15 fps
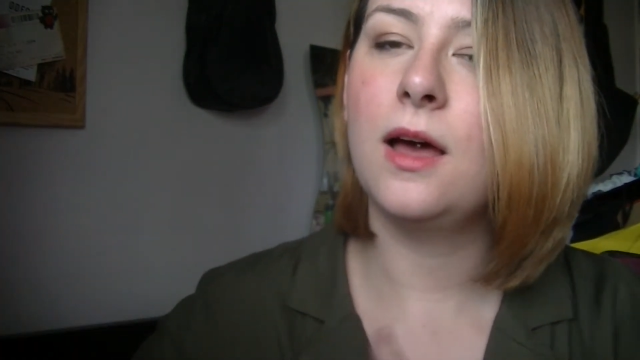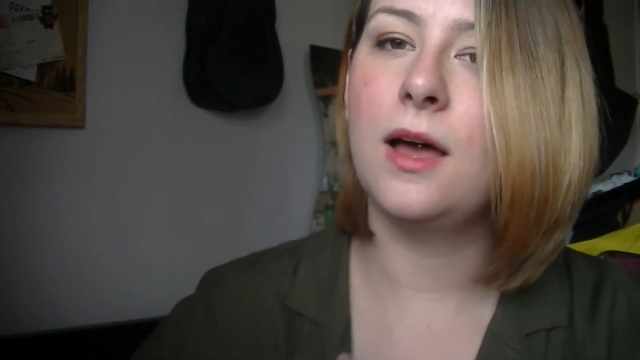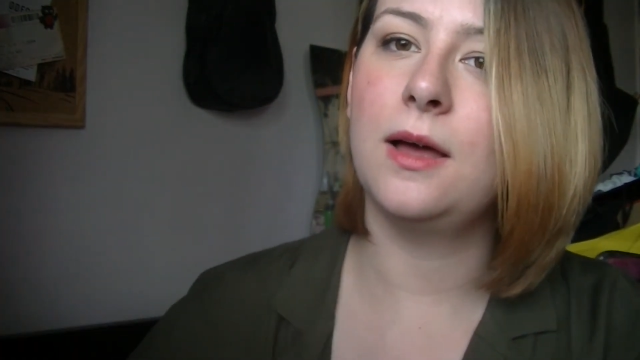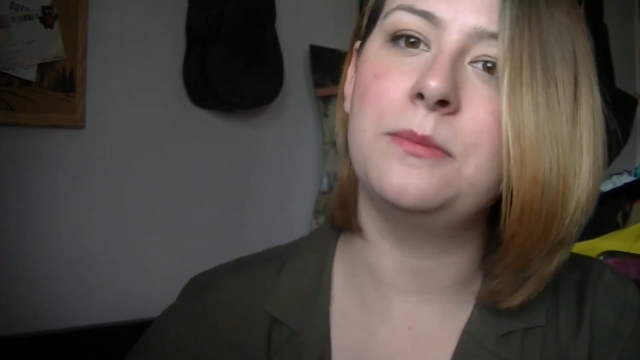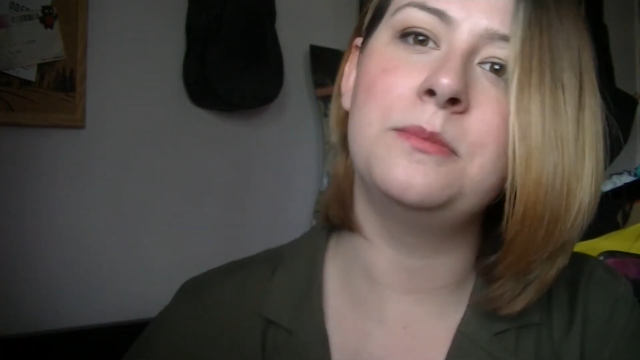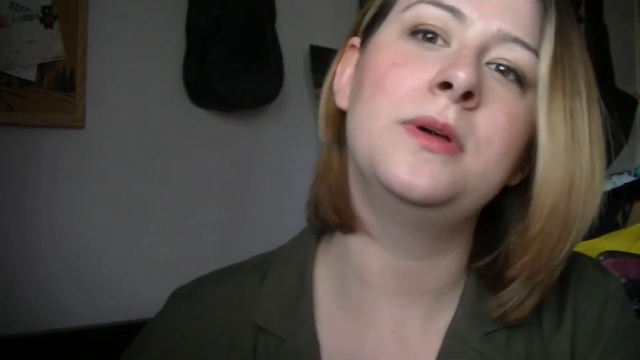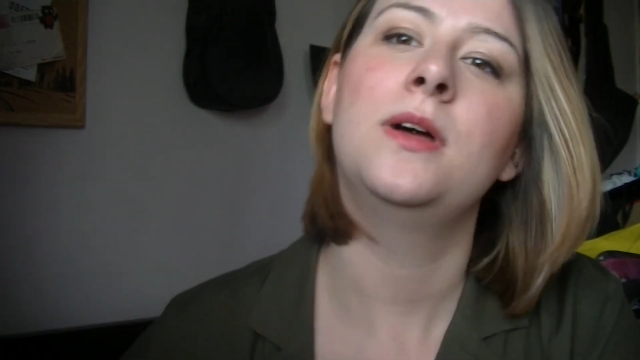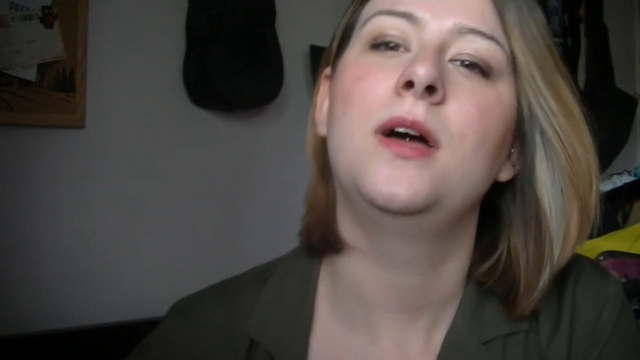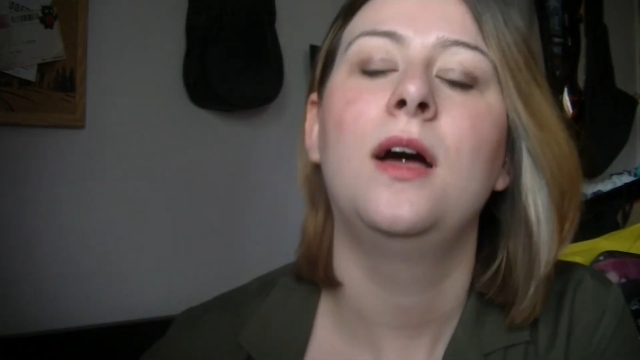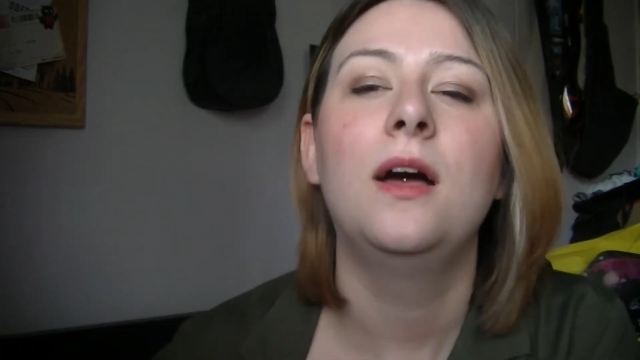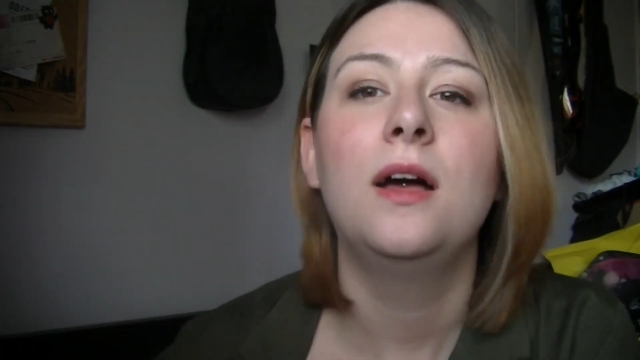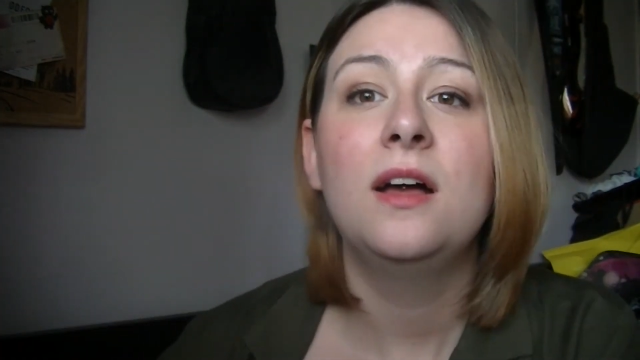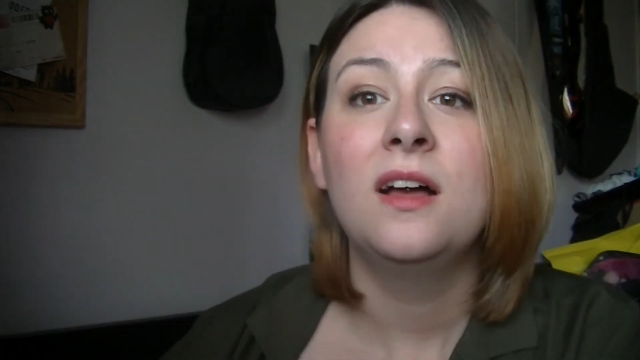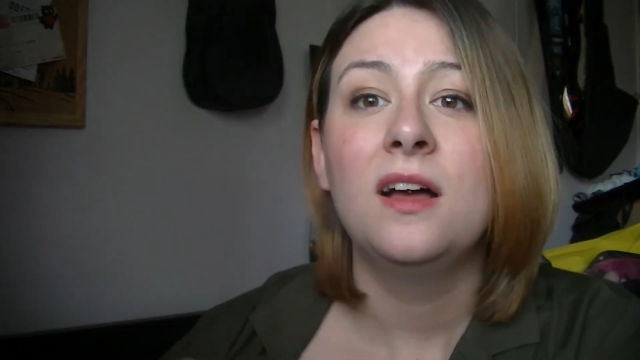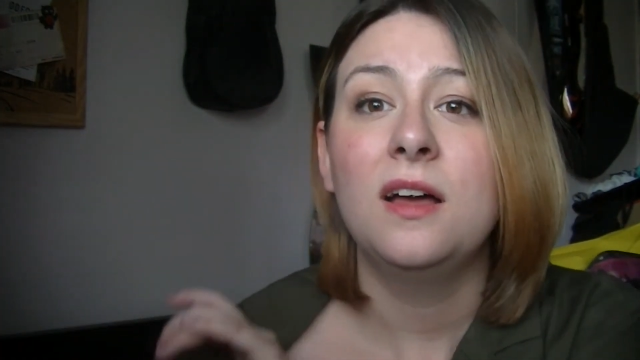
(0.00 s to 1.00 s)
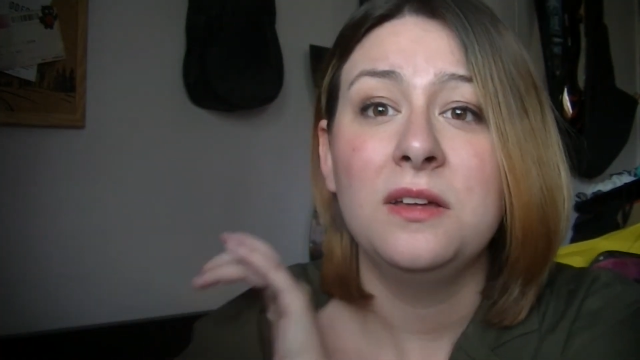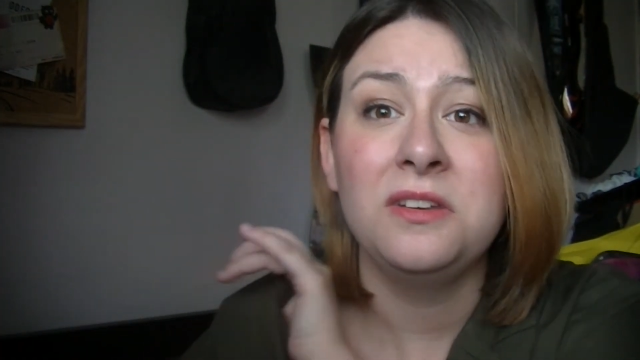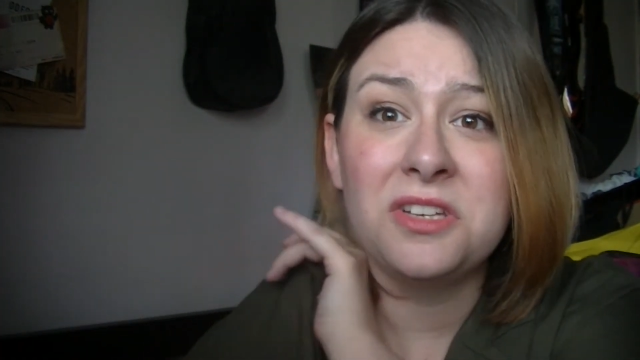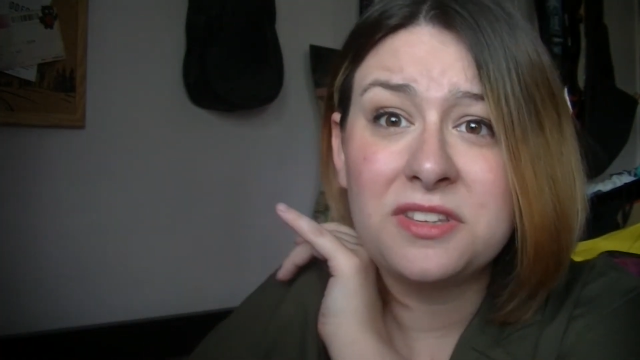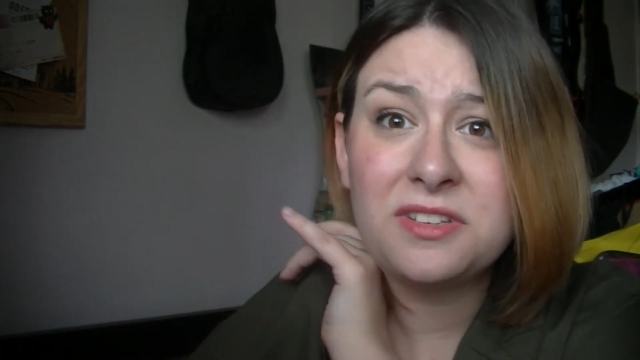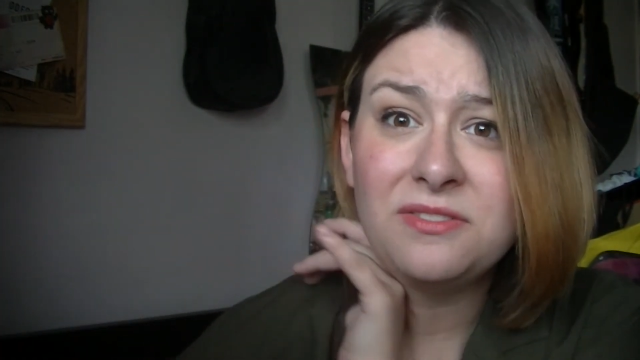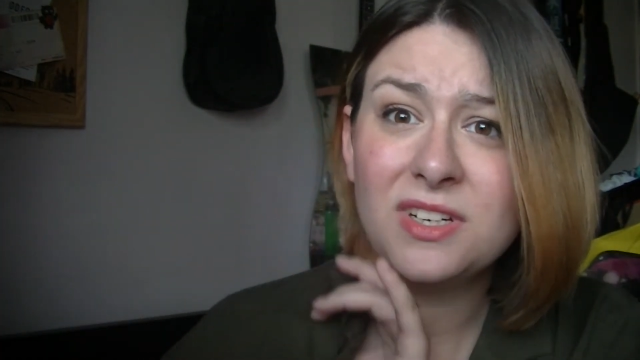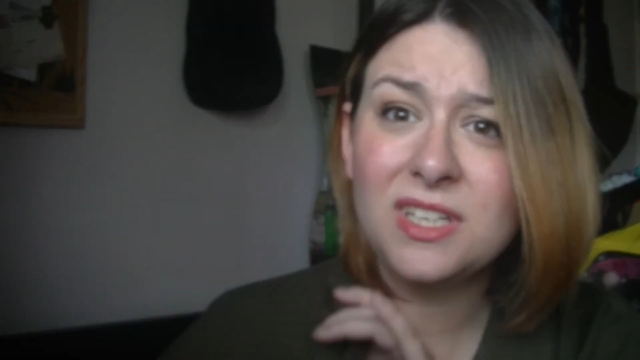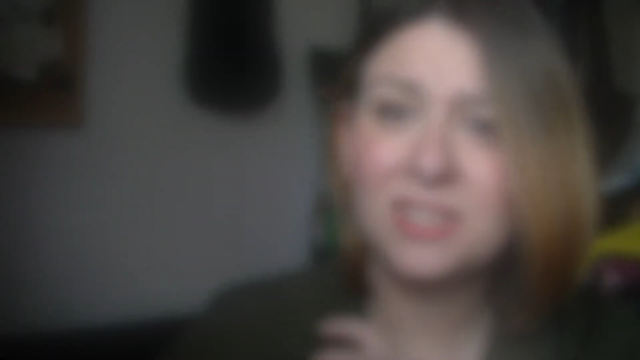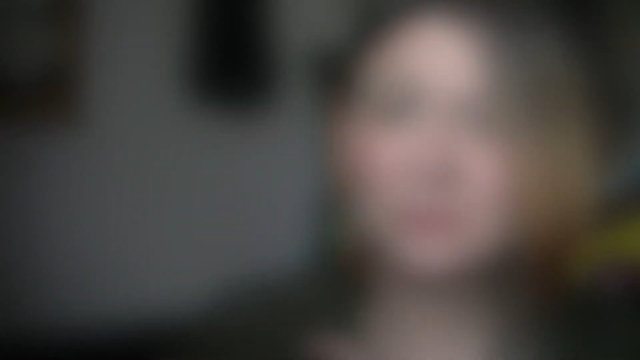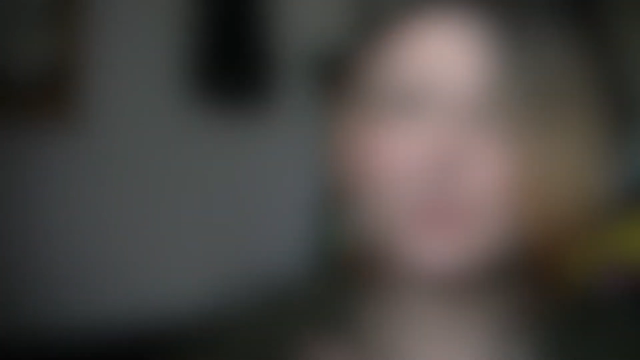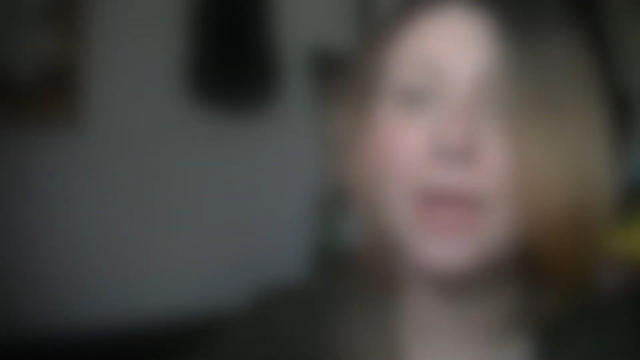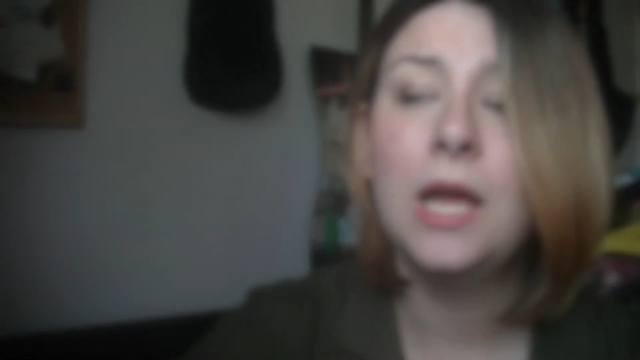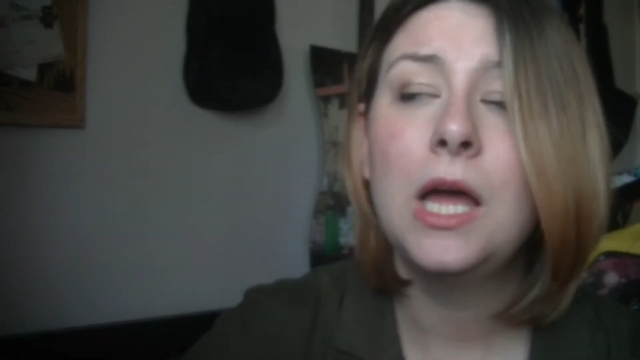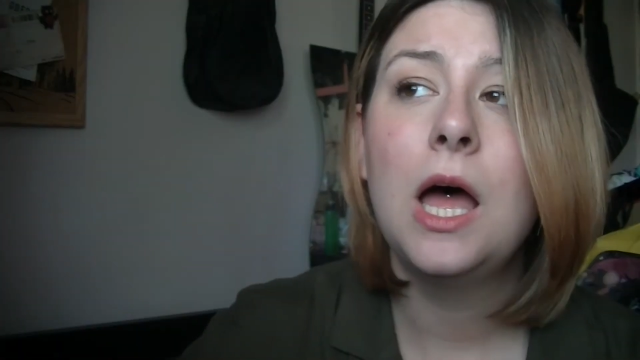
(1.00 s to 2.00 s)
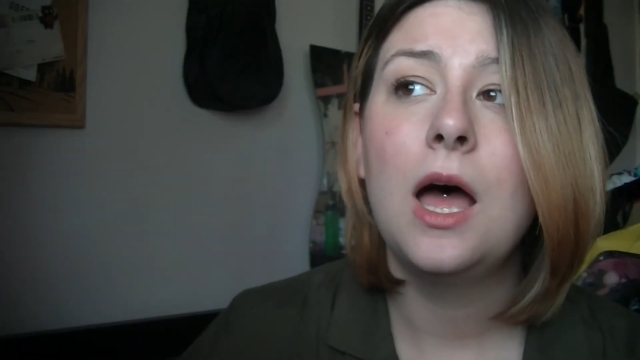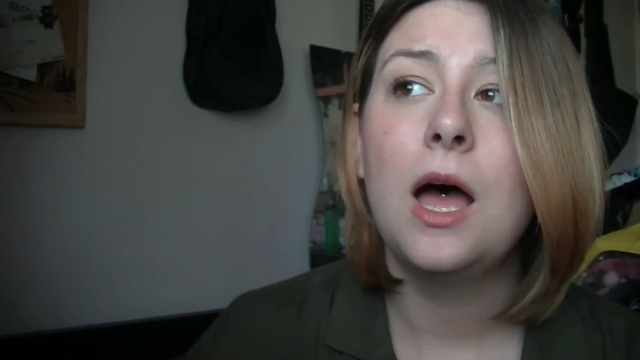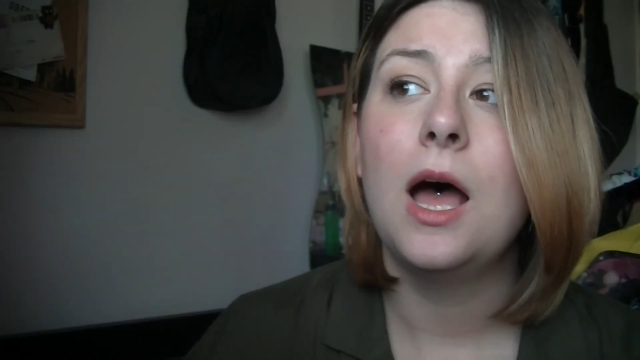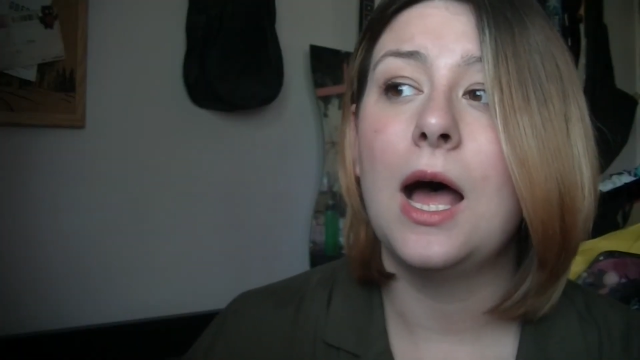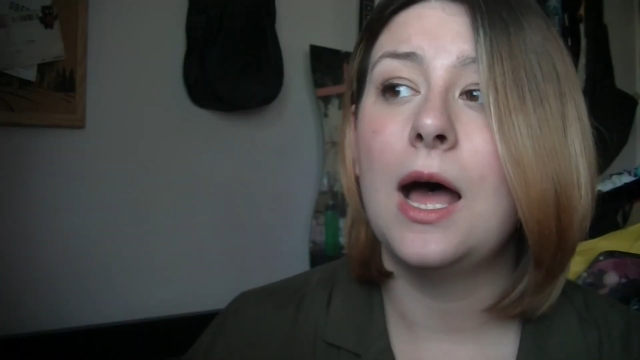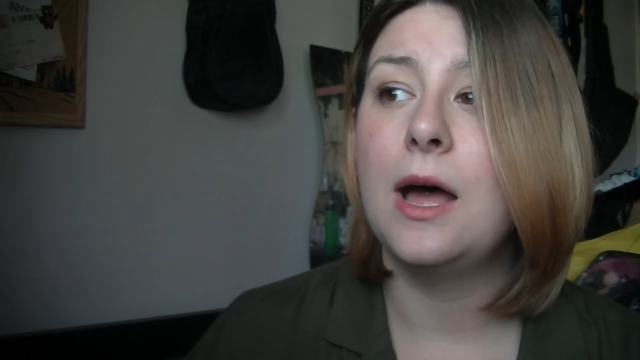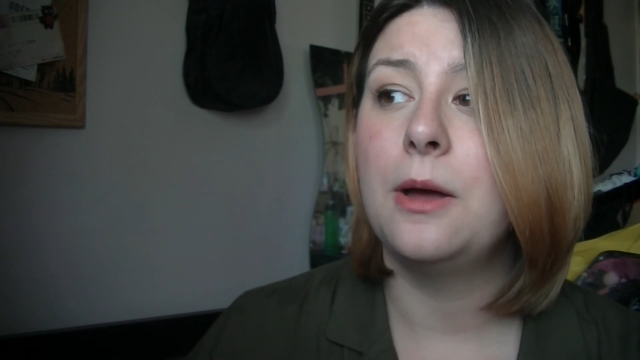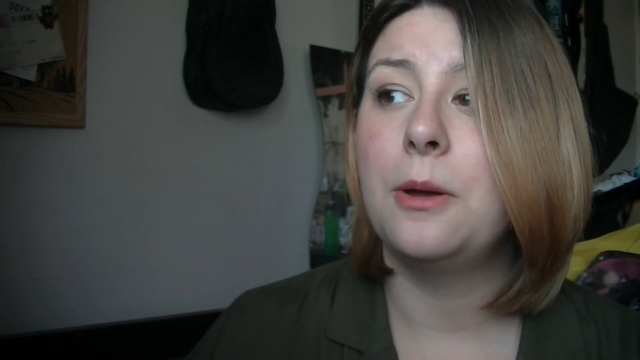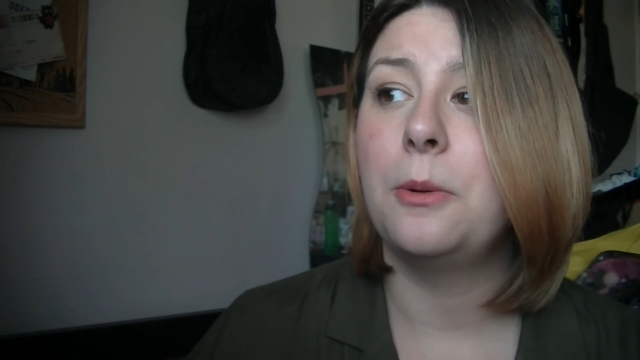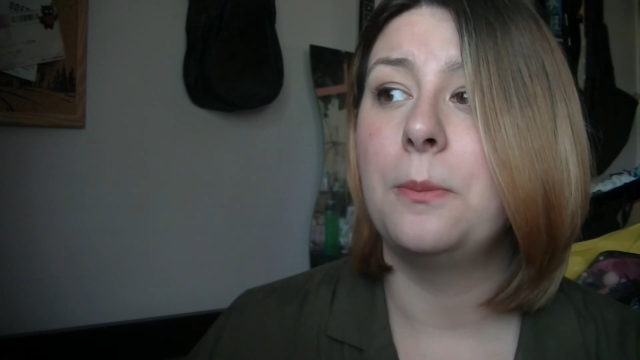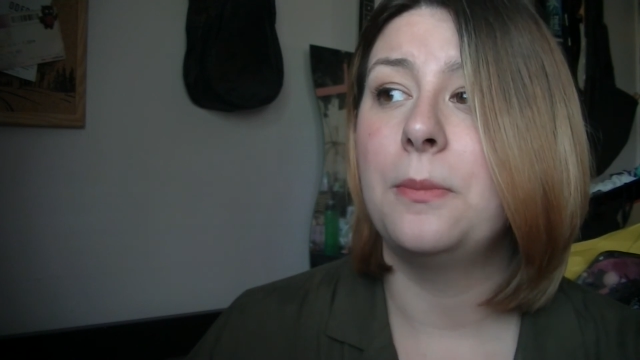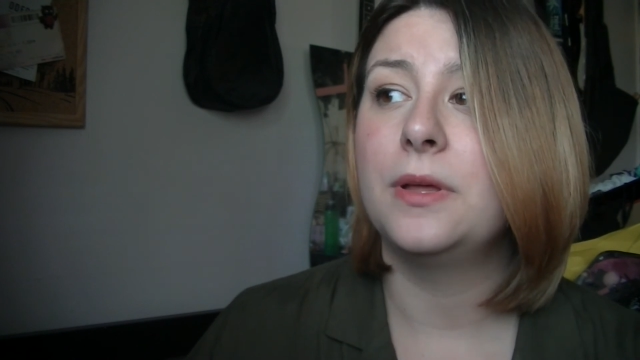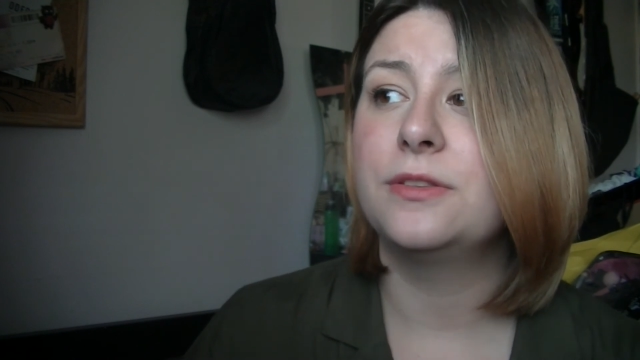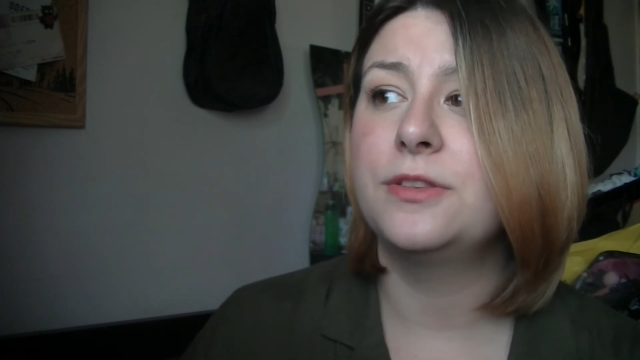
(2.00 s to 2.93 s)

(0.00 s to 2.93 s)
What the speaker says: Nothing really special.